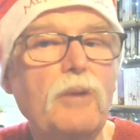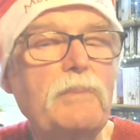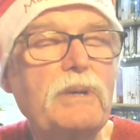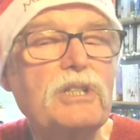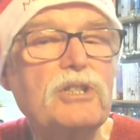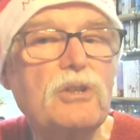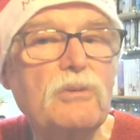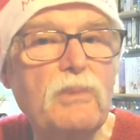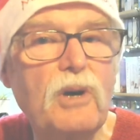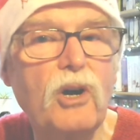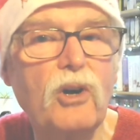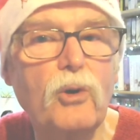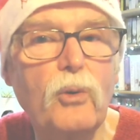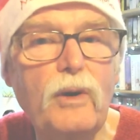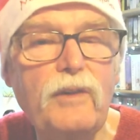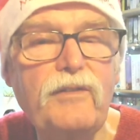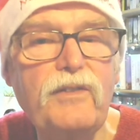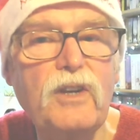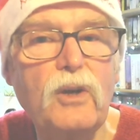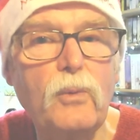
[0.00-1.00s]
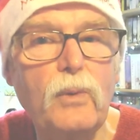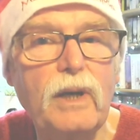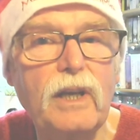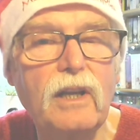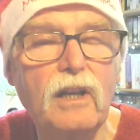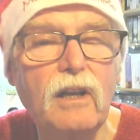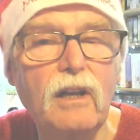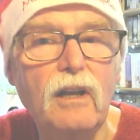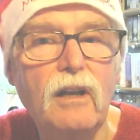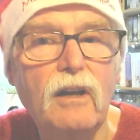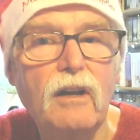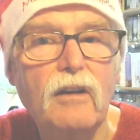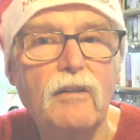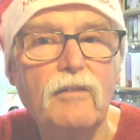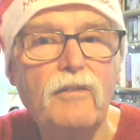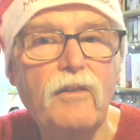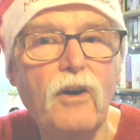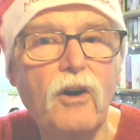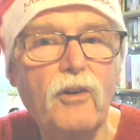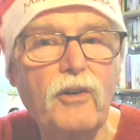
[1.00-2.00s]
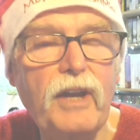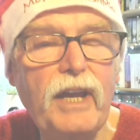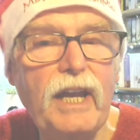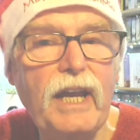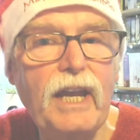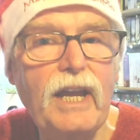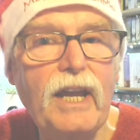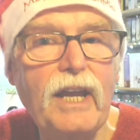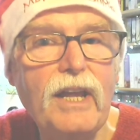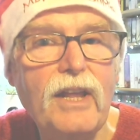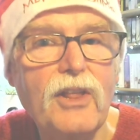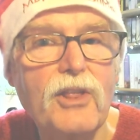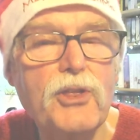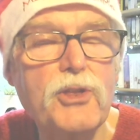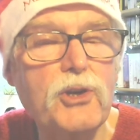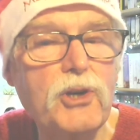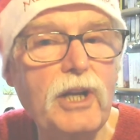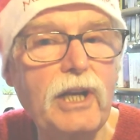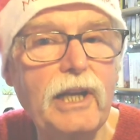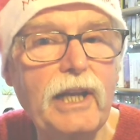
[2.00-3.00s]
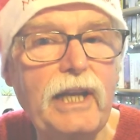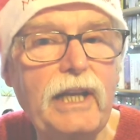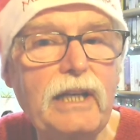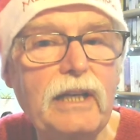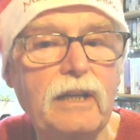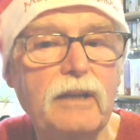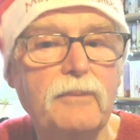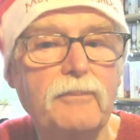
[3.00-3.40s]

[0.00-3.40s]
me tomorrow, if you will, for a thrilling